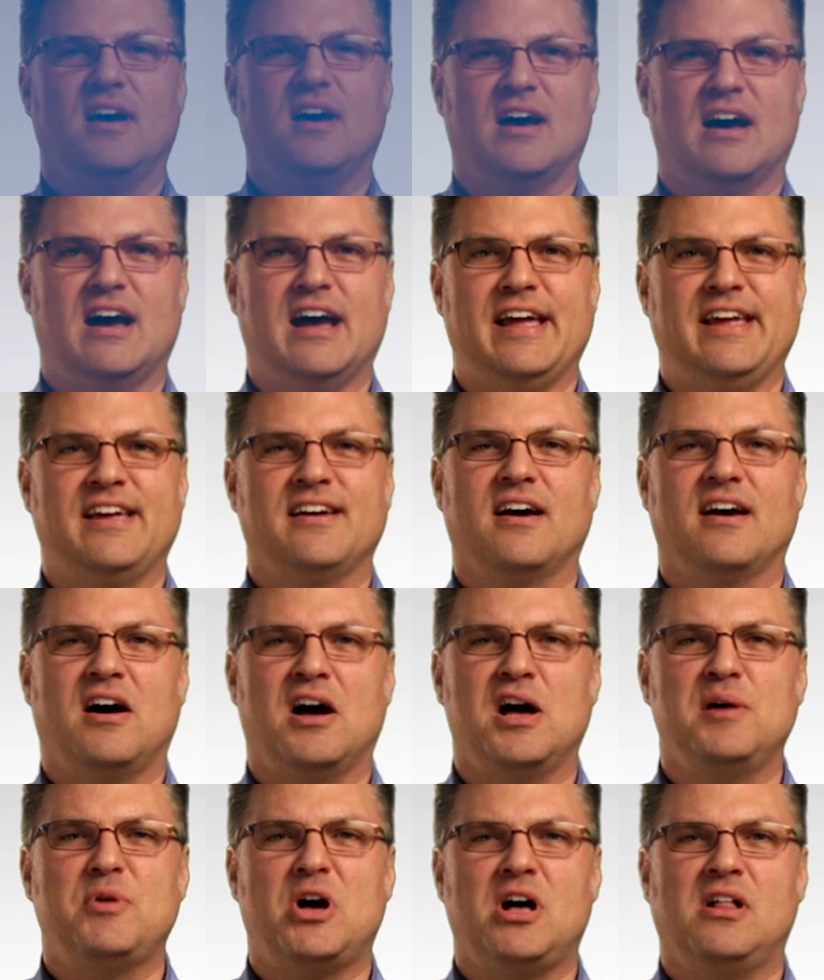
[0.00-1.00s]
Hi,
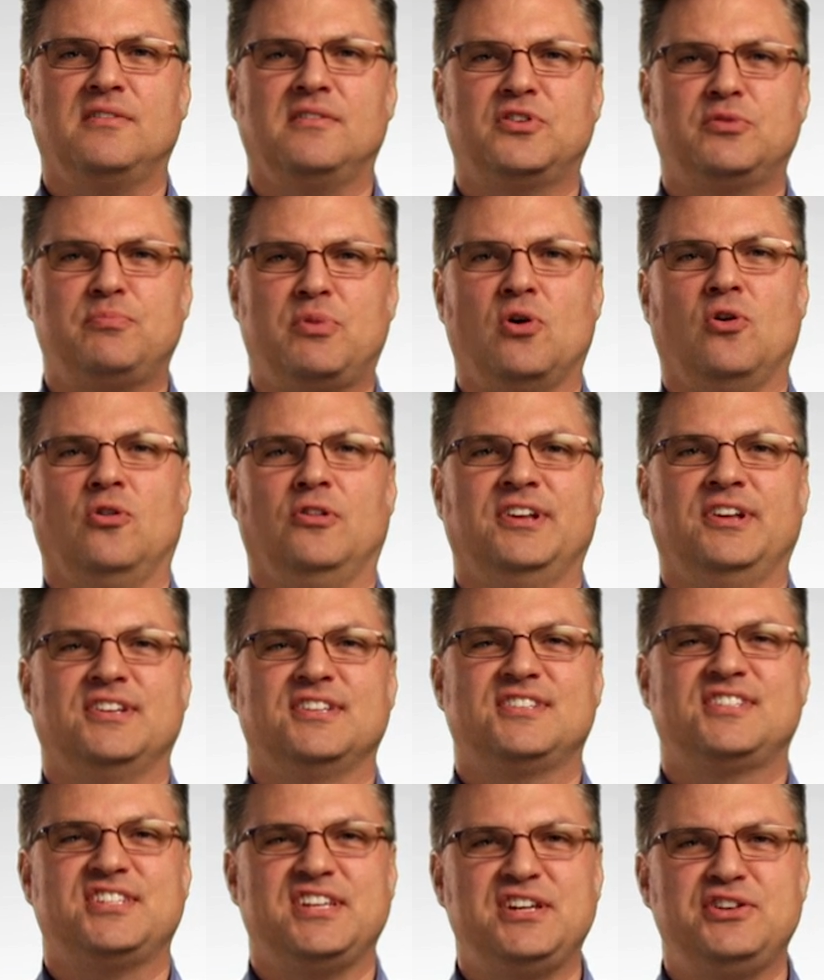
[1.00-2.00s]
I'm Oliver
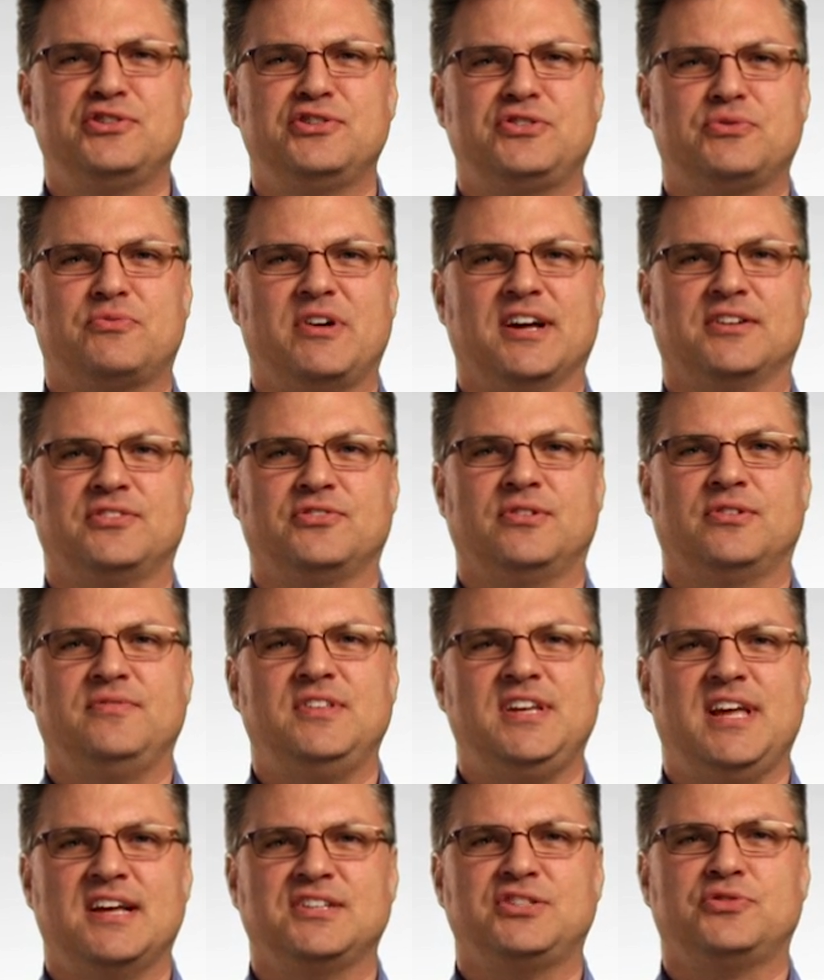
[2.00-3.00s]
Pohland, Senior Director of
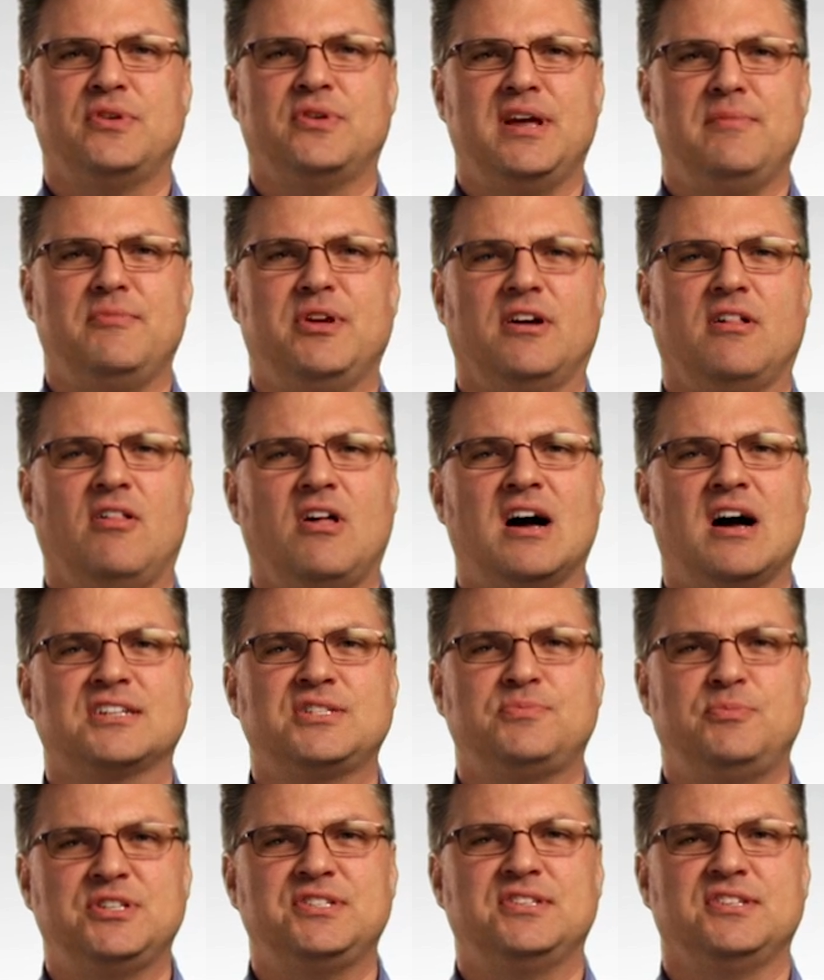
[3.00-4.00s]
the S RAM and
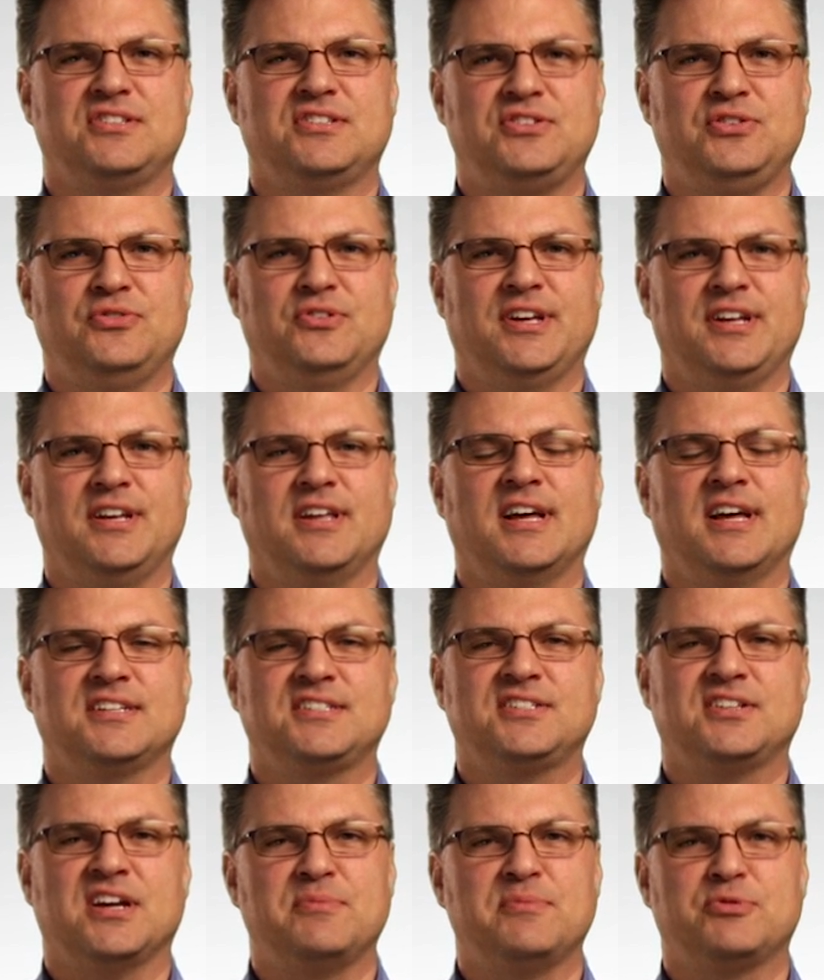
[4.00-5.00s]
Clocks Business Unit
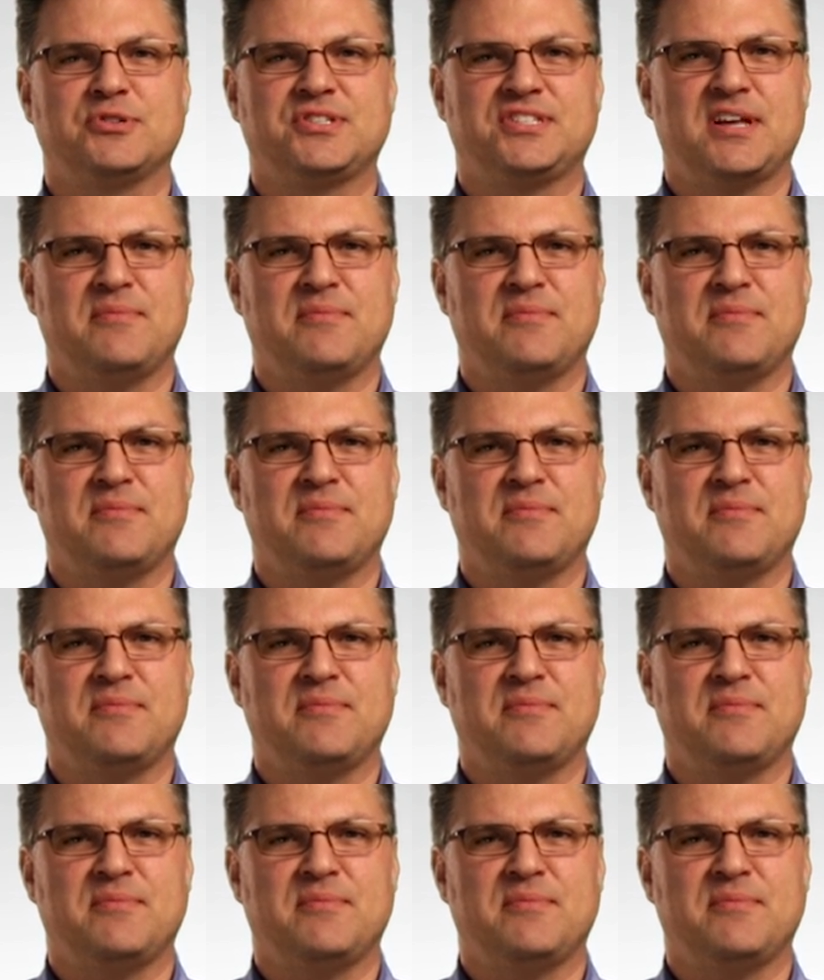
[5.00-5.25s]
at Cypress